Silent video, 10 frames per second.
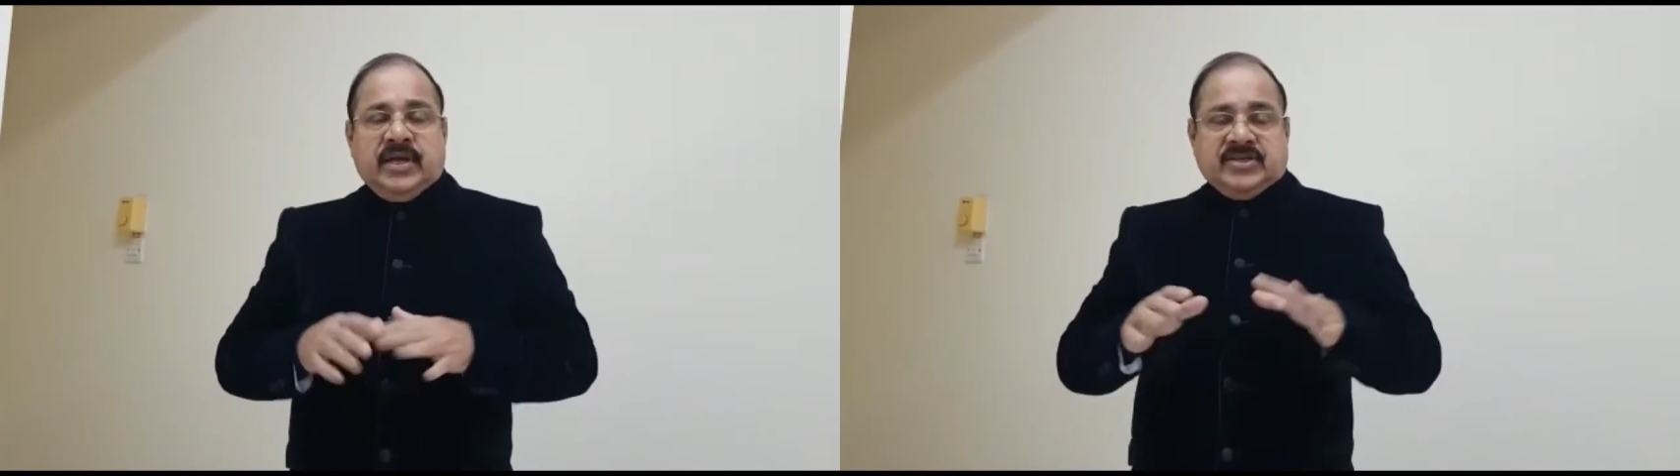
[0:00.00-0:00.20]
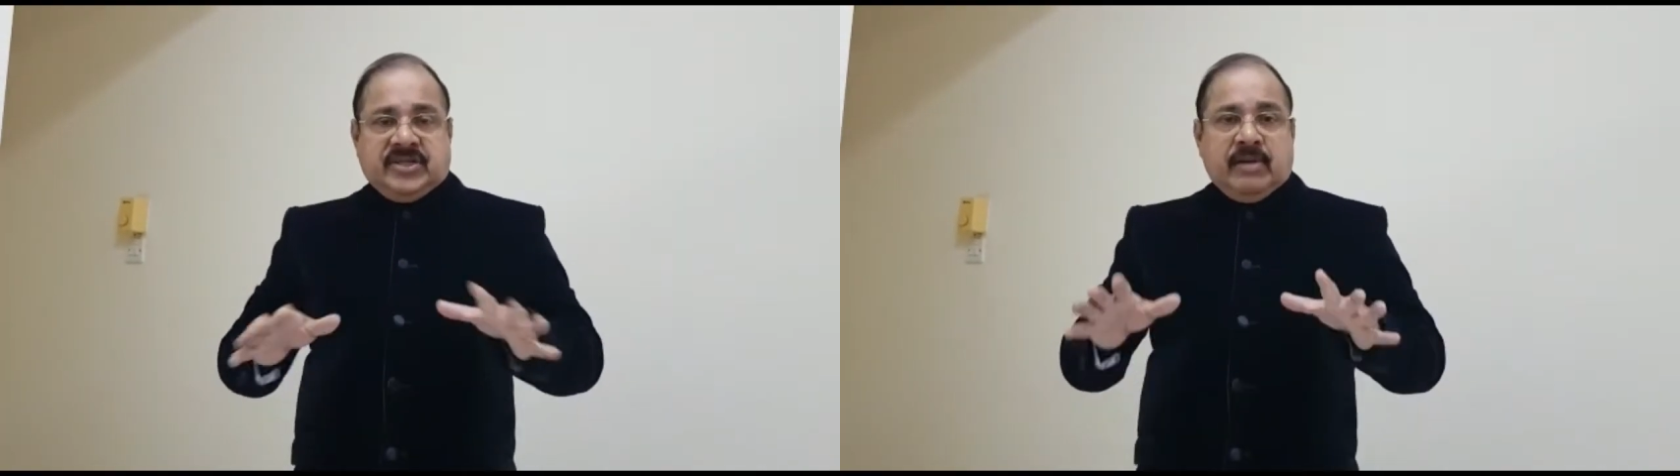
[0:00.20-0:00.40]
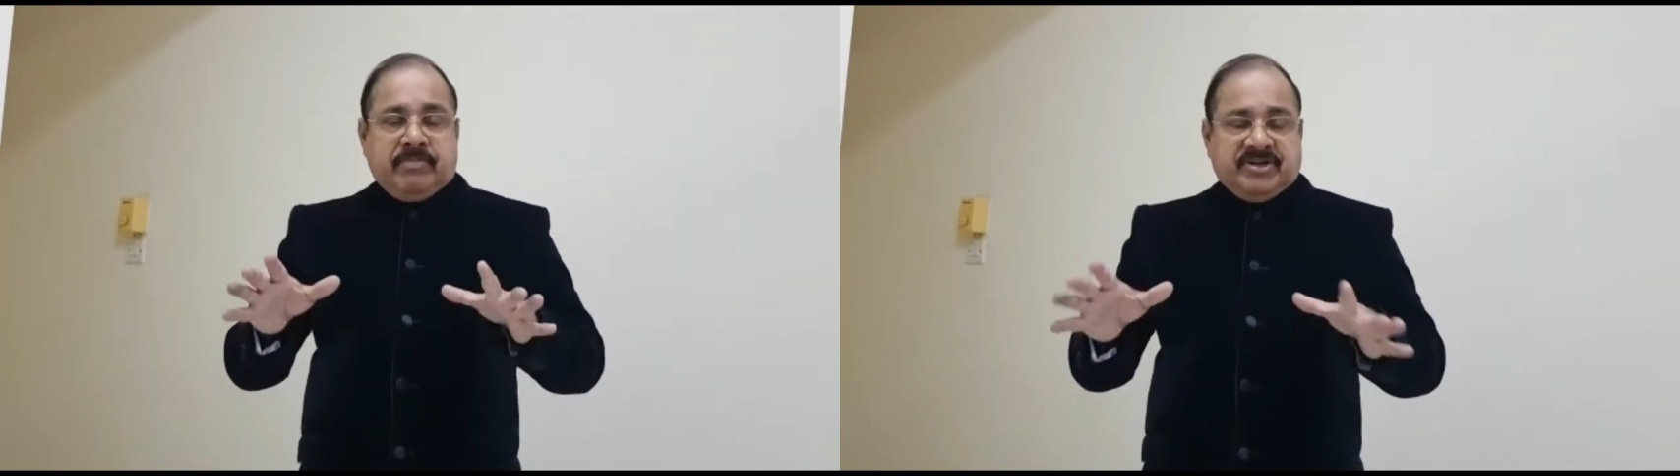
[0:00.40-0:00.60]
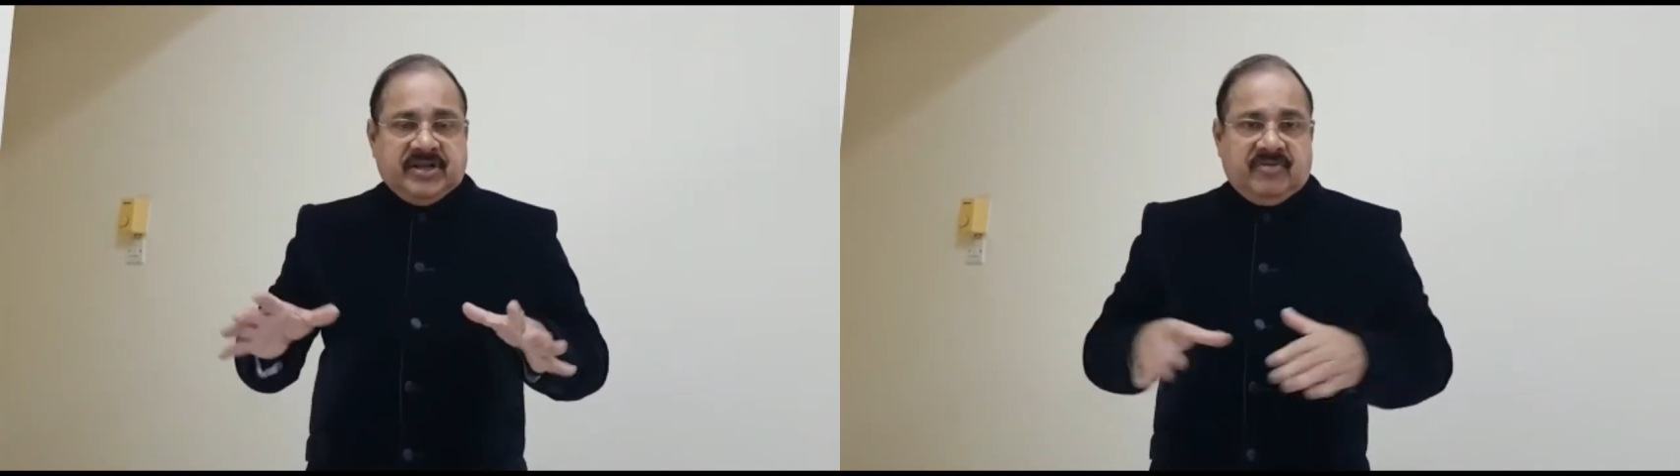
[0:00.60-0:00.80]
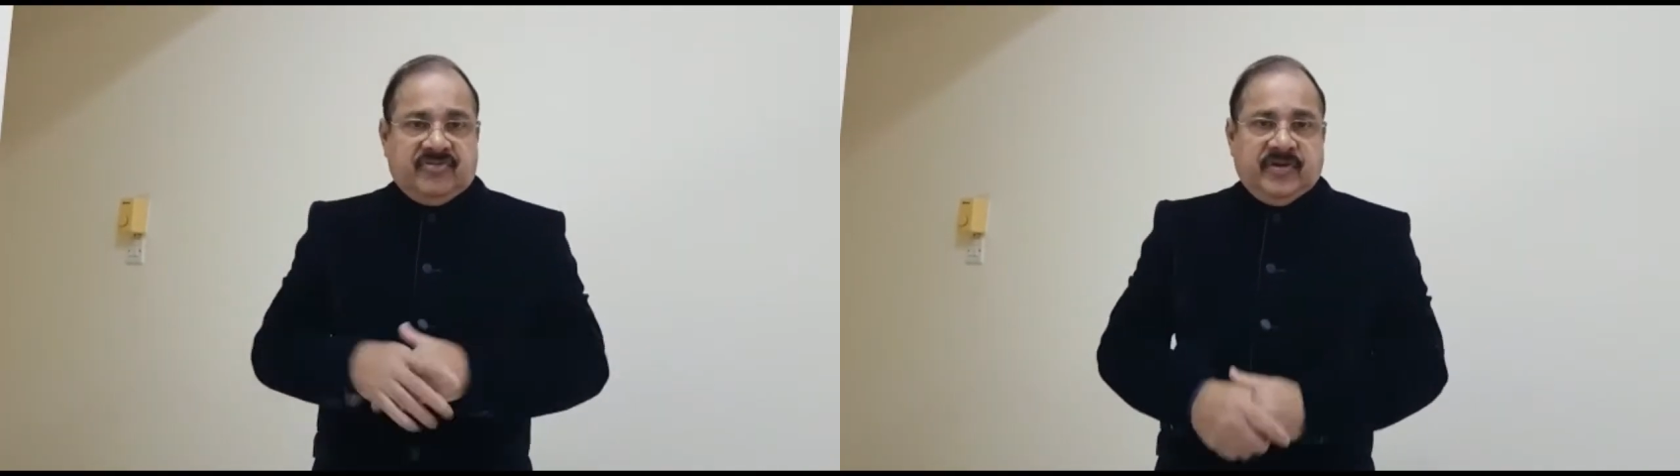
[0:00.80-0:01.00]
slump
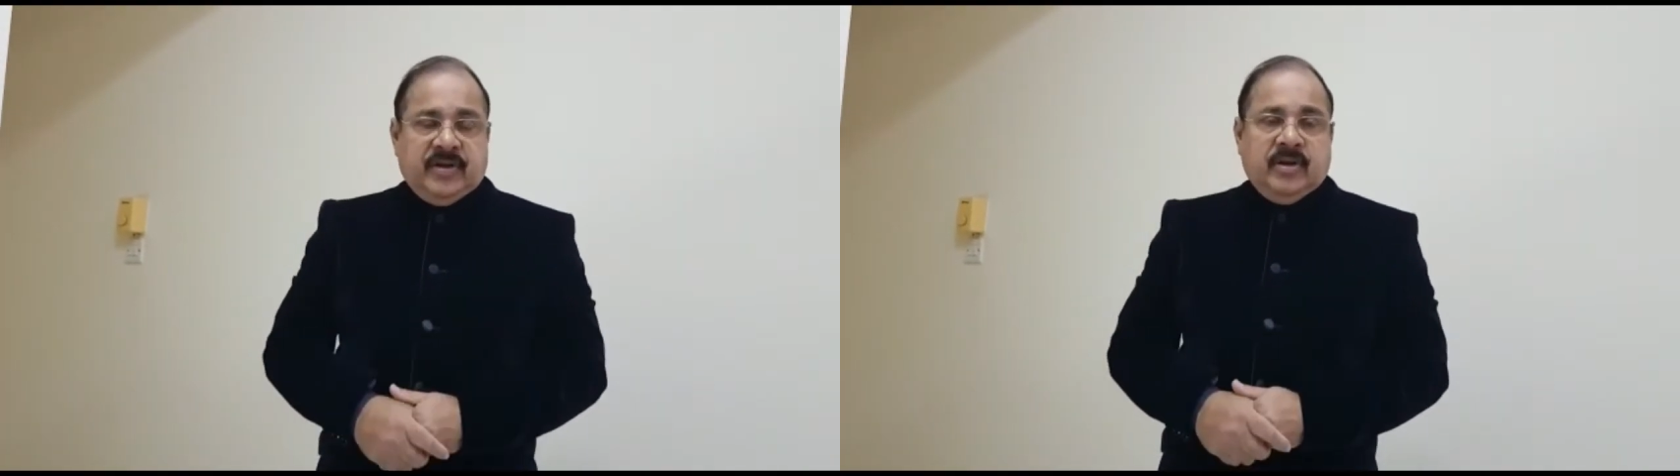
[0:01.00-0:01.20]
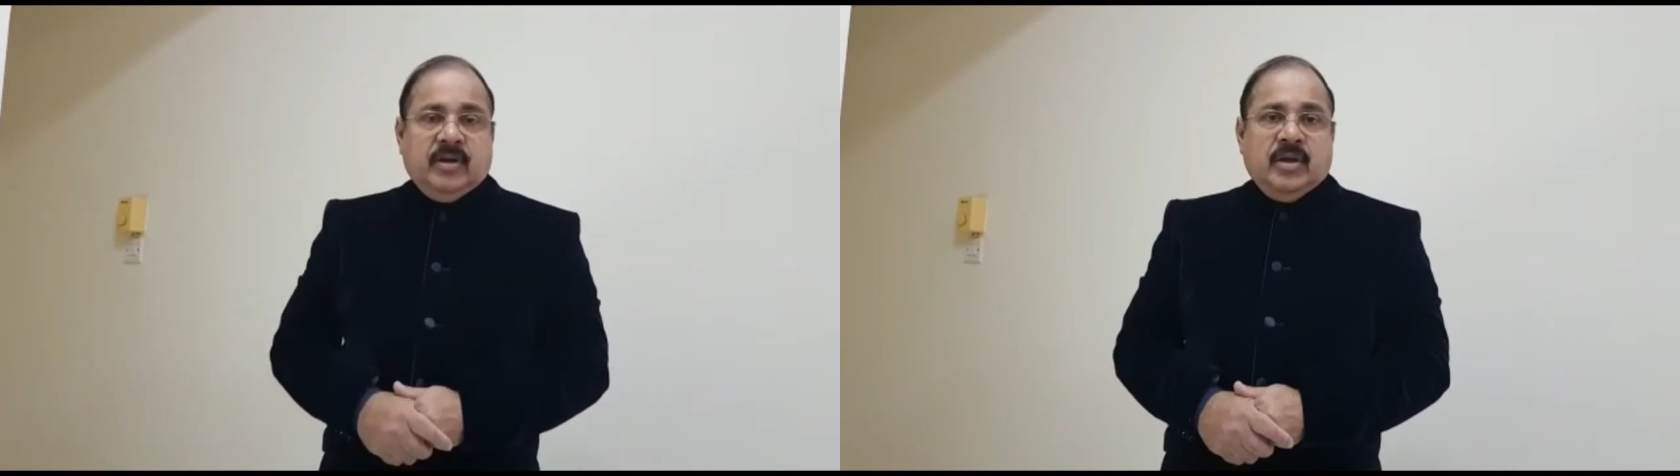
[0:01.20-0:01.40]
itself in